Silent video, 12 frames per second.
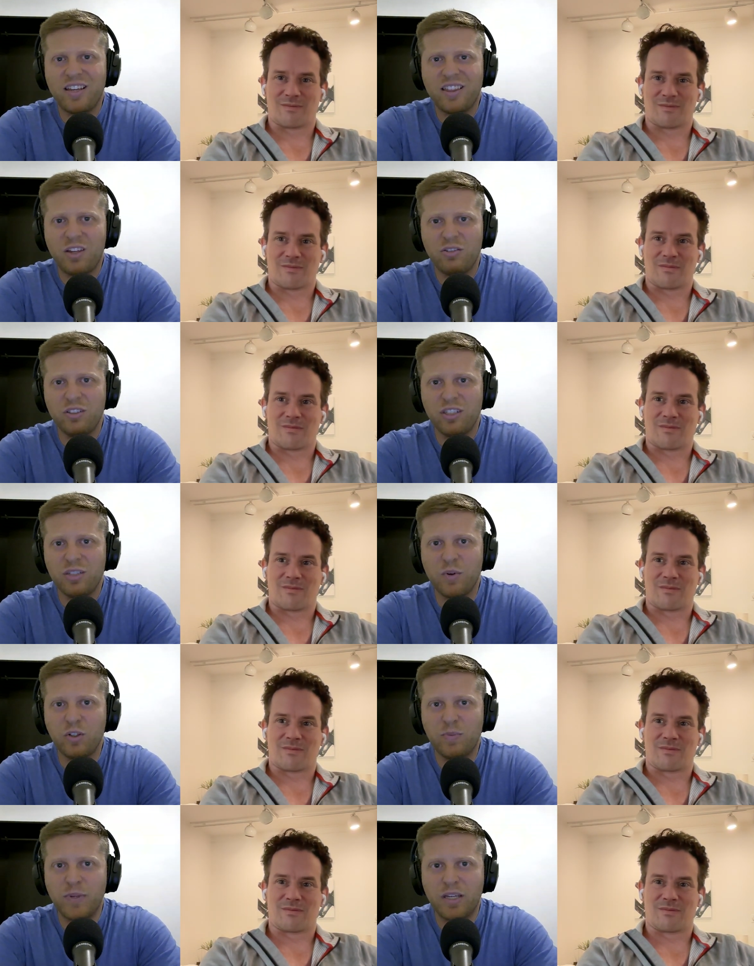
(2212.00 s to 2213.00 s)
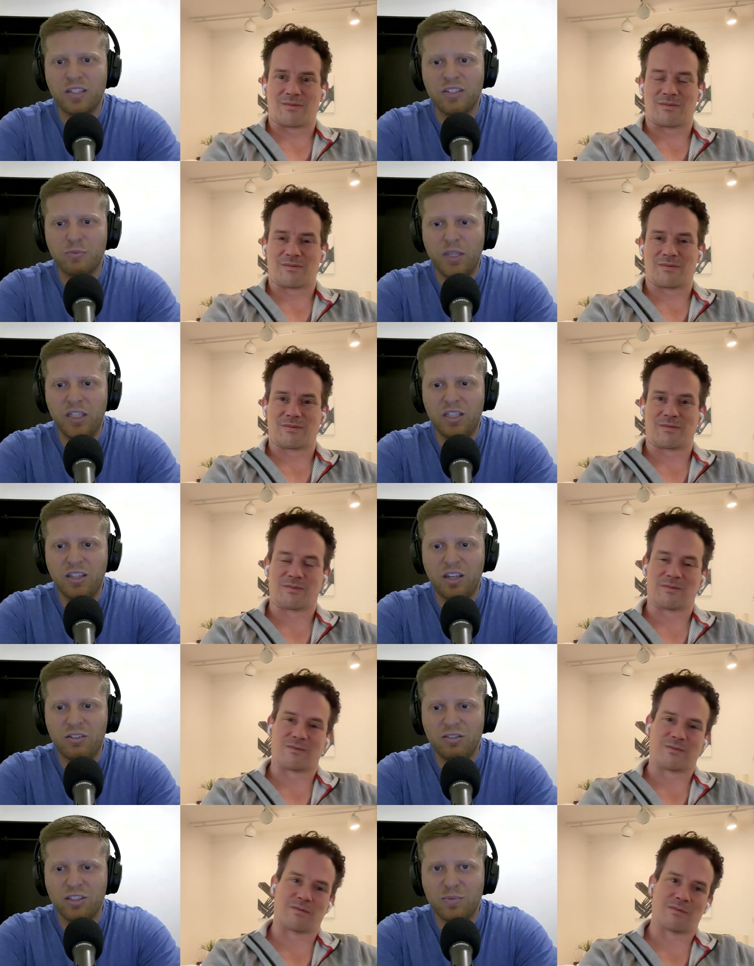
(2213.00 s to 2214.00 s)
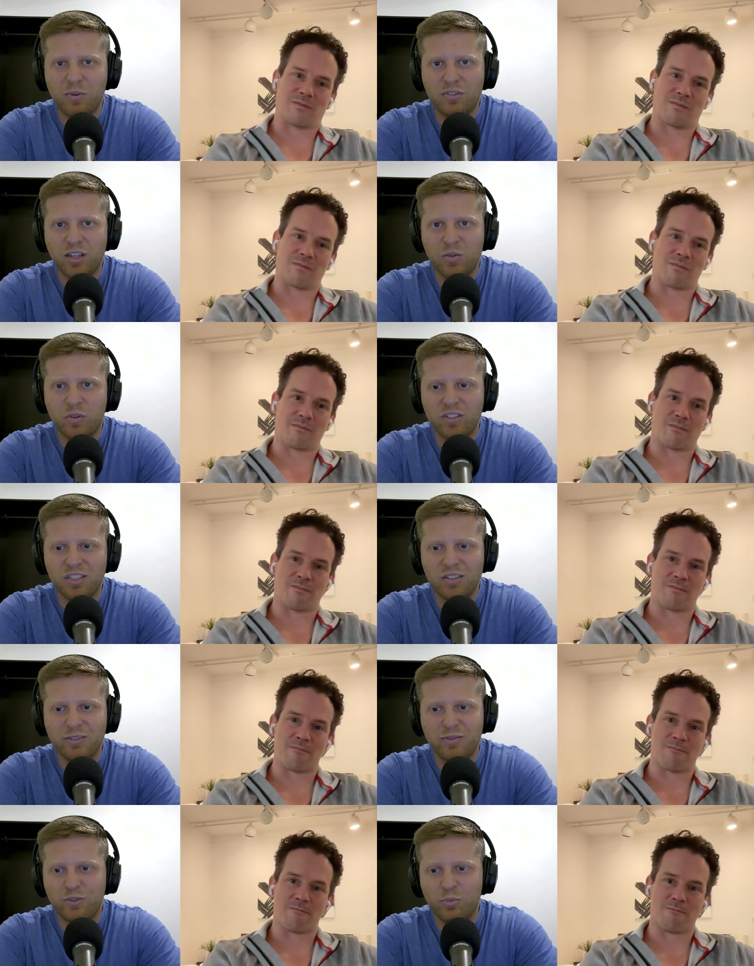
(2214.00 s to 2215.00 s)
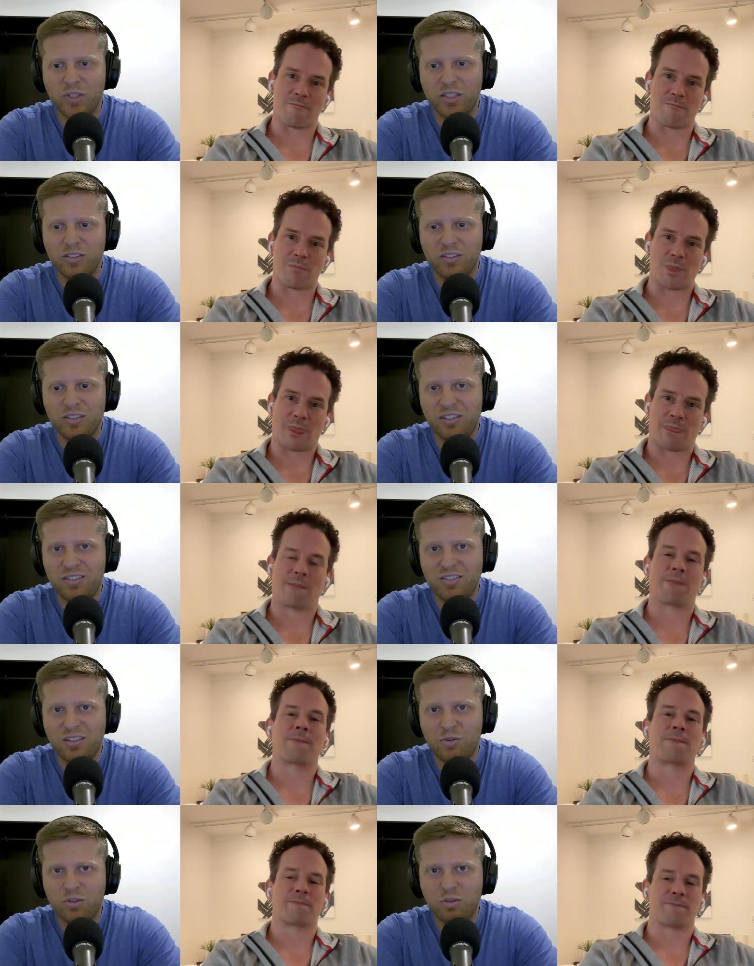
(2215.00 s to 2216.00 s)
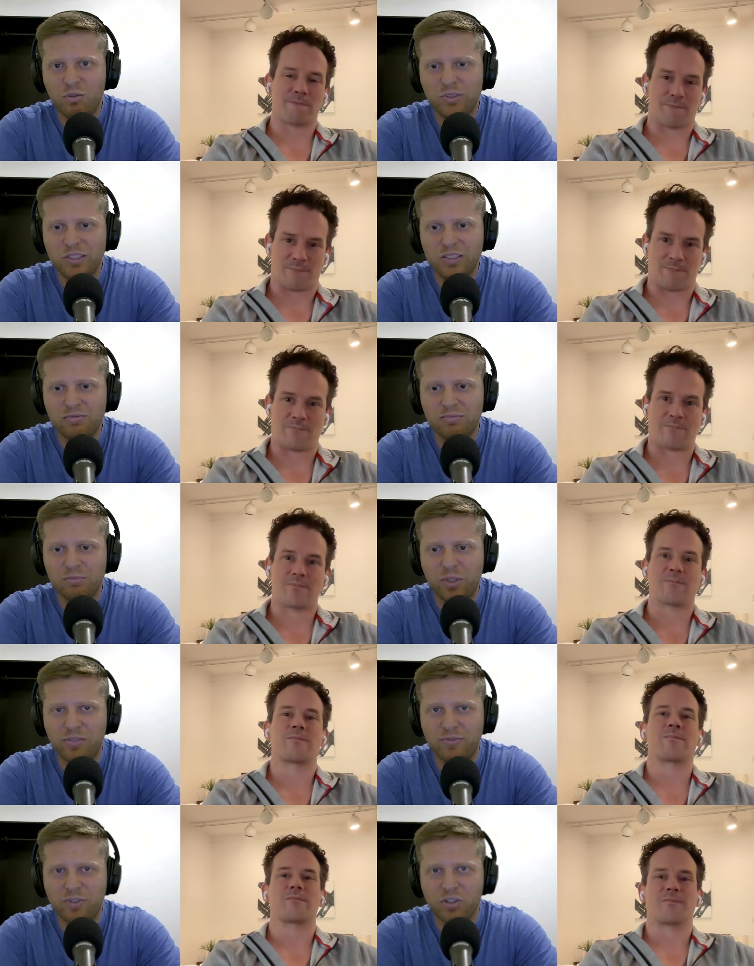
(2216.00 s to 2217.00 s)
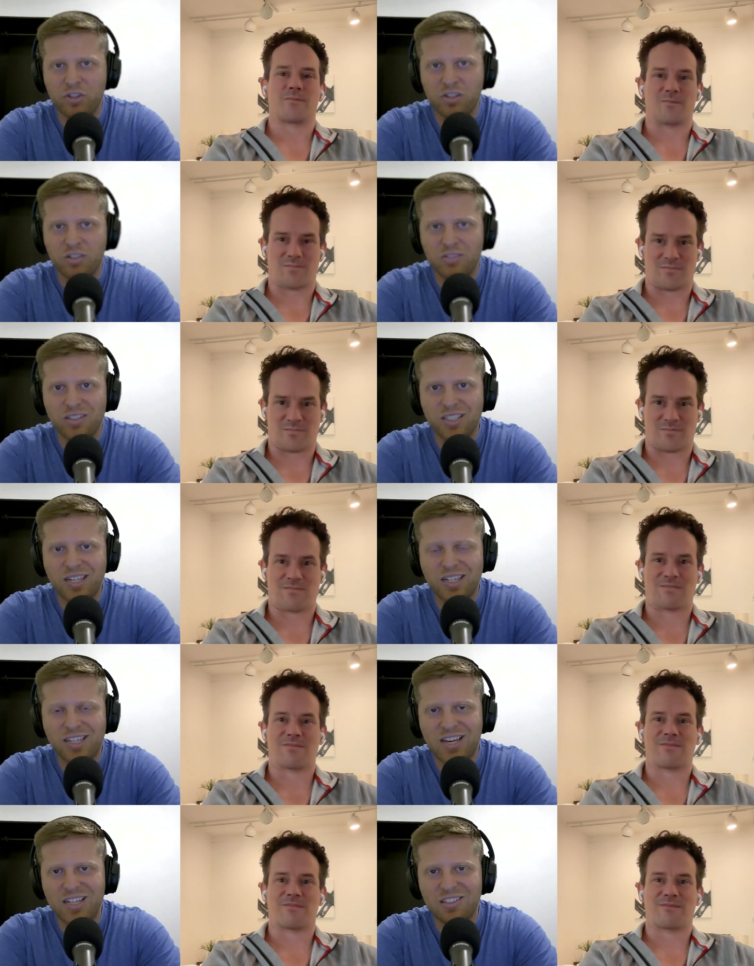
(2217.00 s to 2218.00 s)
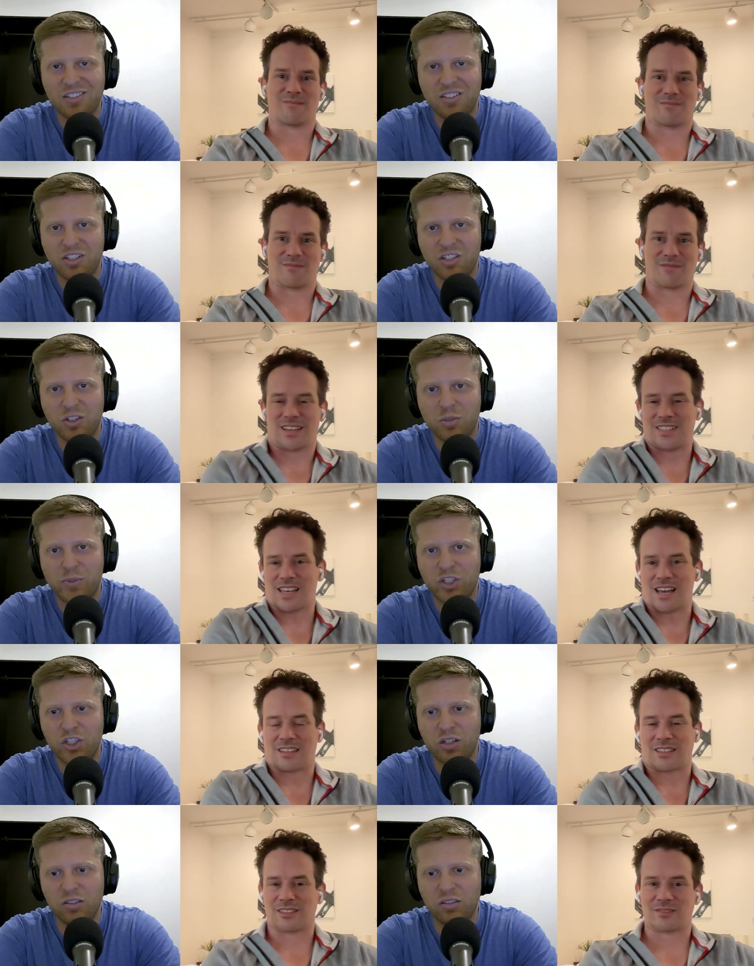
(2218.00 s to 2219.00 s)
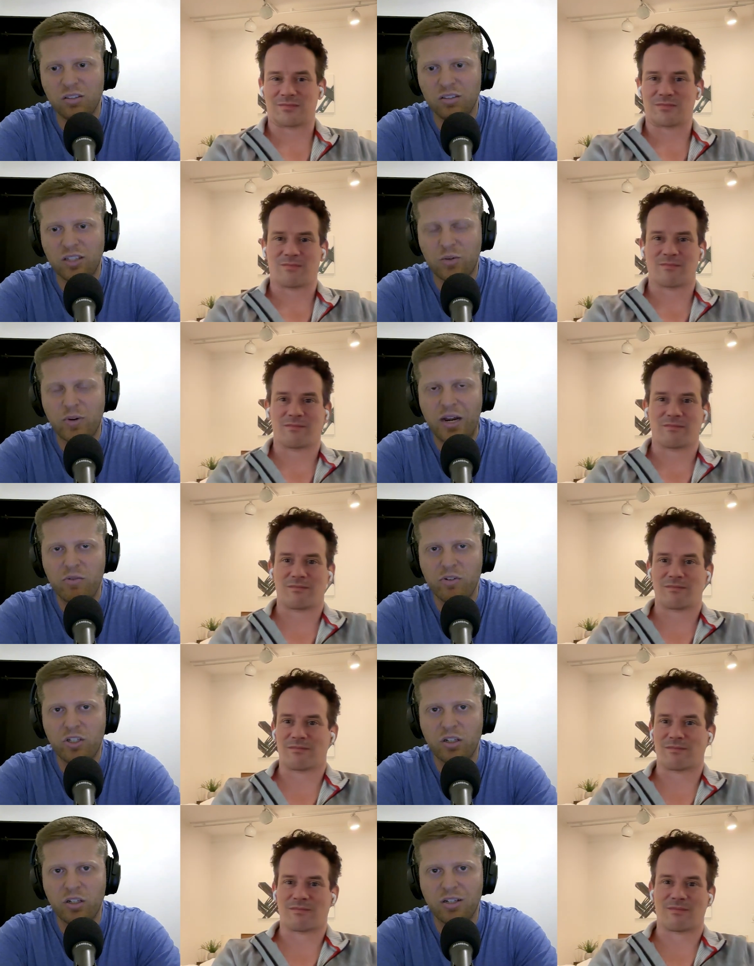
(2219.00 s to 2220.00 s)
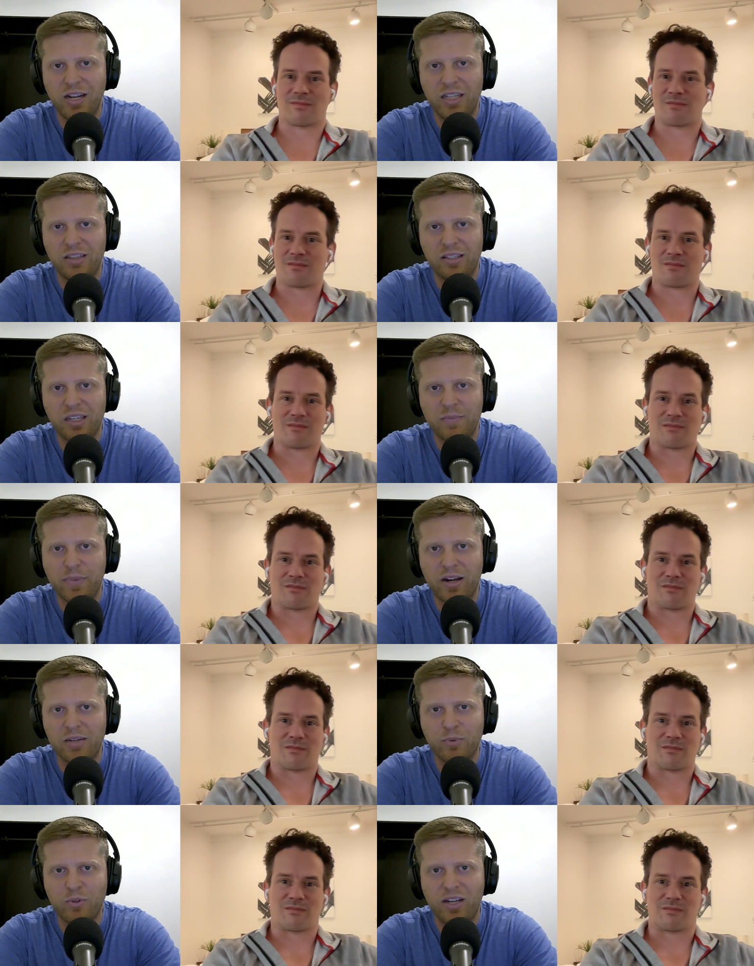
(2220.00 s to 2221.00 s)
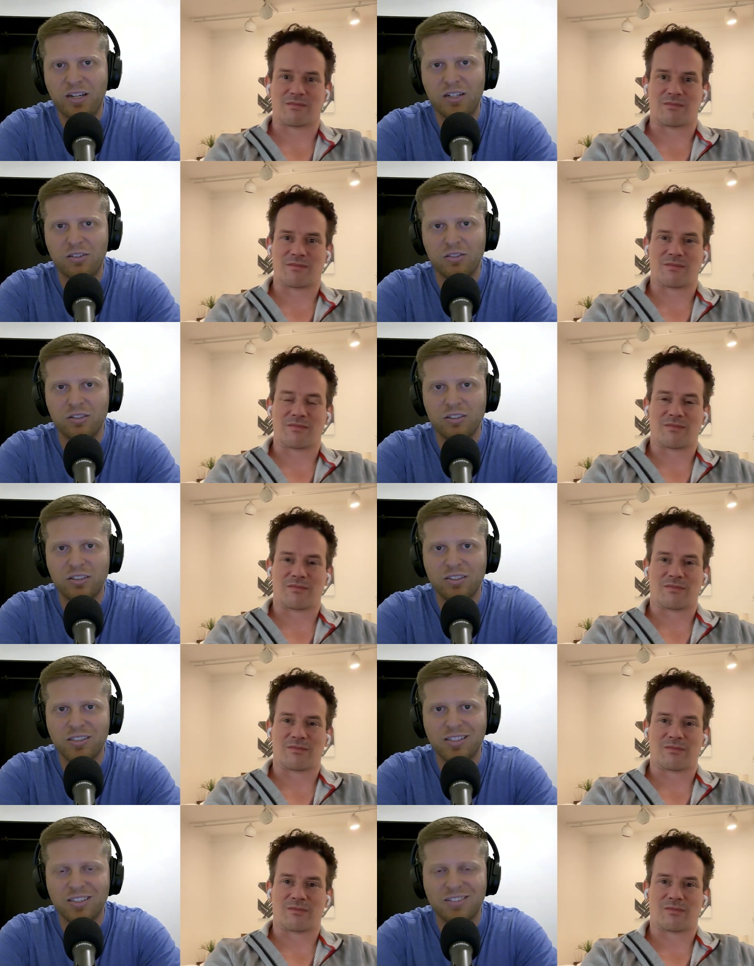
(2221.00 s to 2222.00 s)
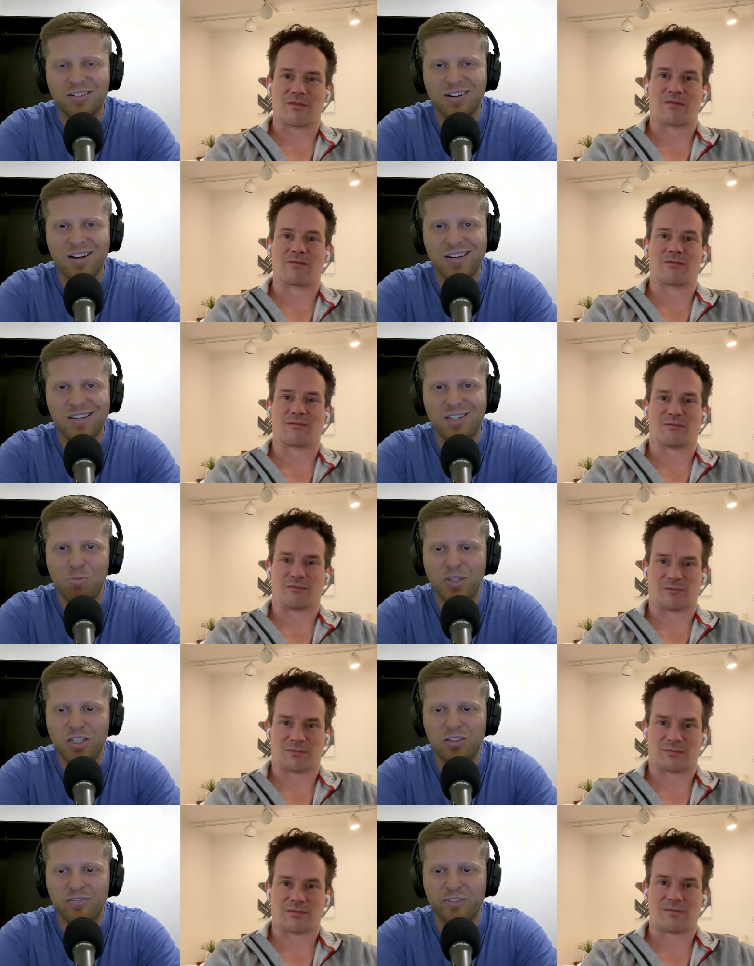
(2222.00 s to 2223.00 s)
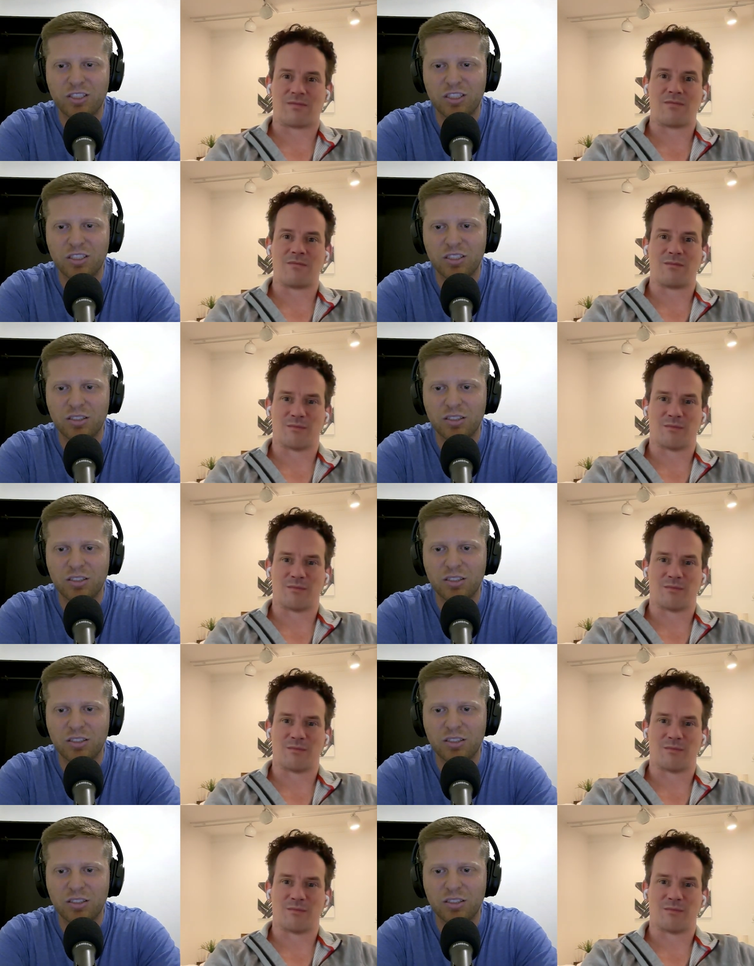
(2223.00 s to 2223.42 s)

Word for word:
Speaker 1: they only smoked because of me, and they only smoked like once every few months, and that they were cool with it. But for her, I was like, yeah, she's just so much younger. Like when I was younger, I didn't think about it. But when I got older, I was like, nah, I need to be good for her.